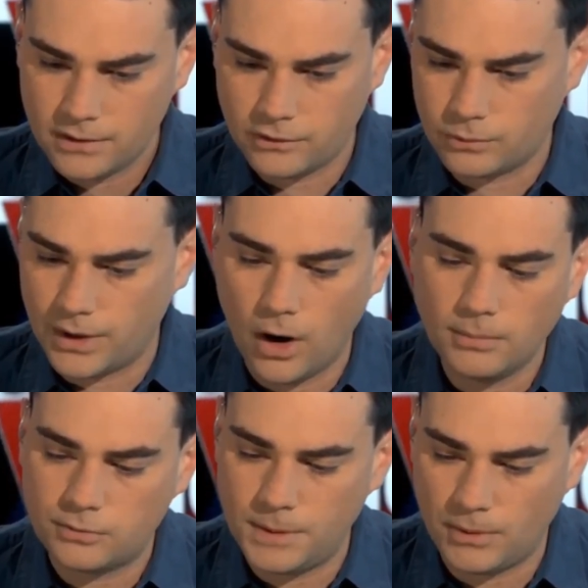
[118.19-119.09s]
And says, "When
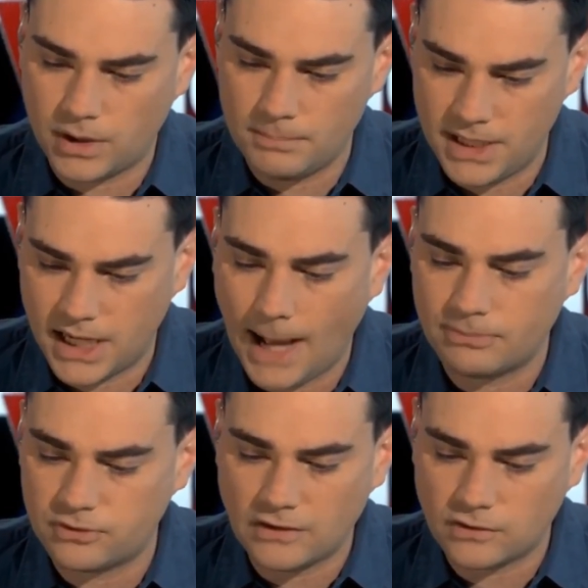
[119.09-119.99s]
homeless people can beat
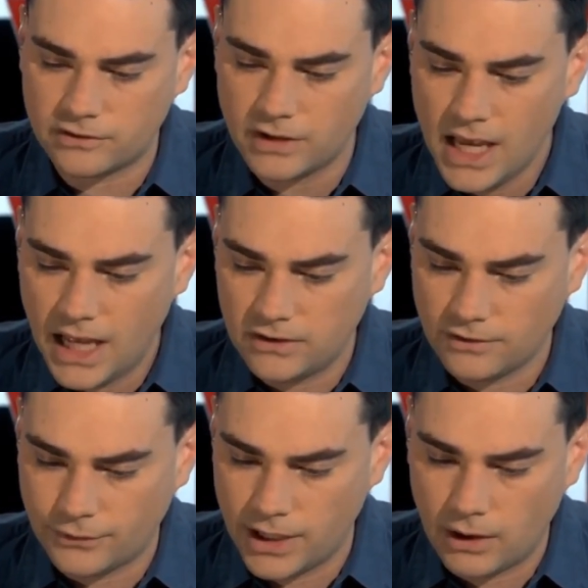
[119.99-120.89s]
cops senseless and
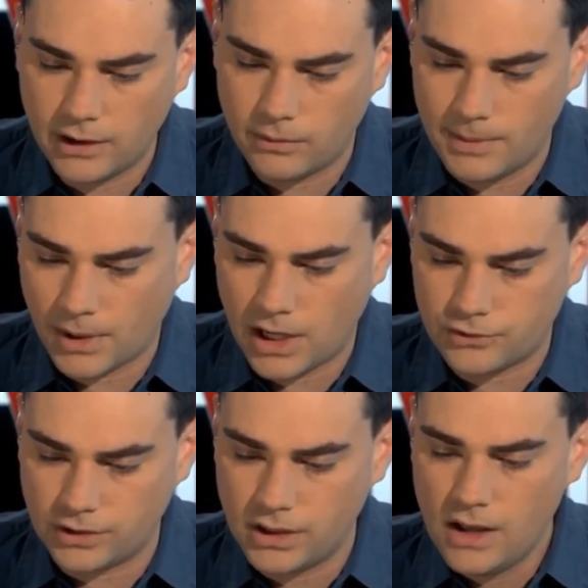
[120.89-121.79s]
suffer nary a
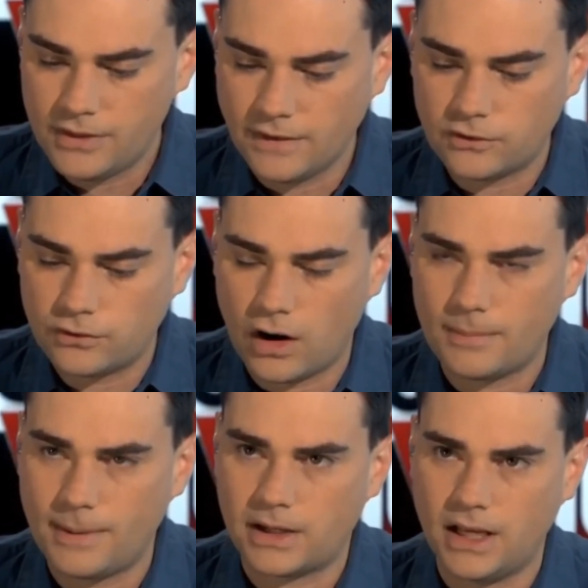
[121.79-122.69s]
repercussion, then let's
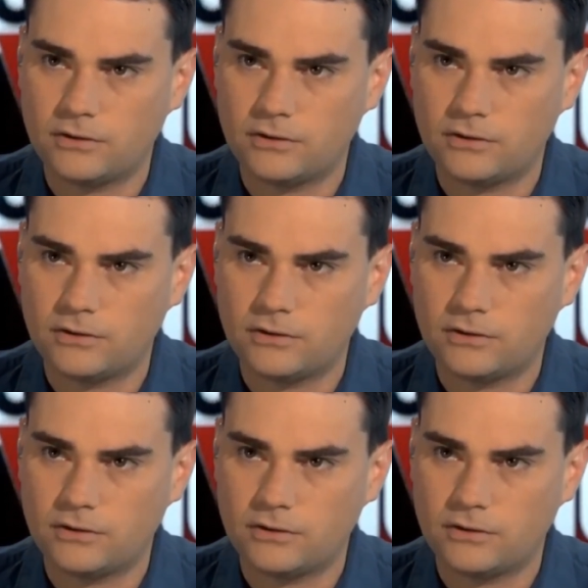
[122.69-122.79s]
talk about